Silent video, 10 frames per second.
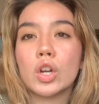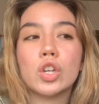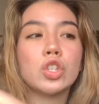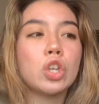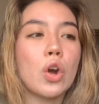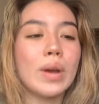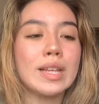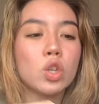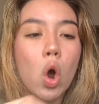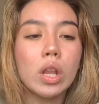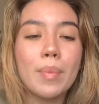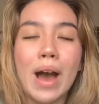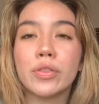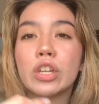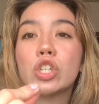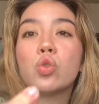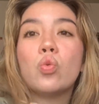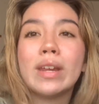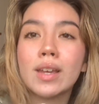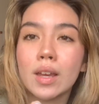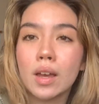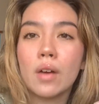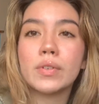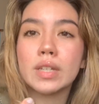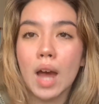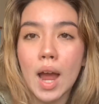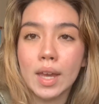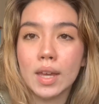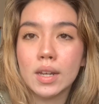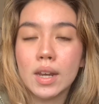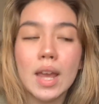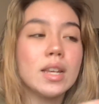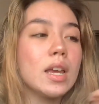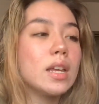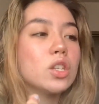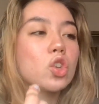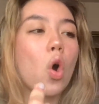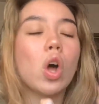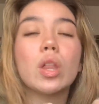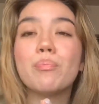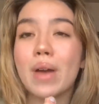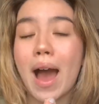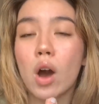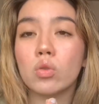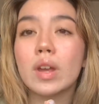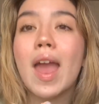So it's all about the tweaking of a diet, and it's all about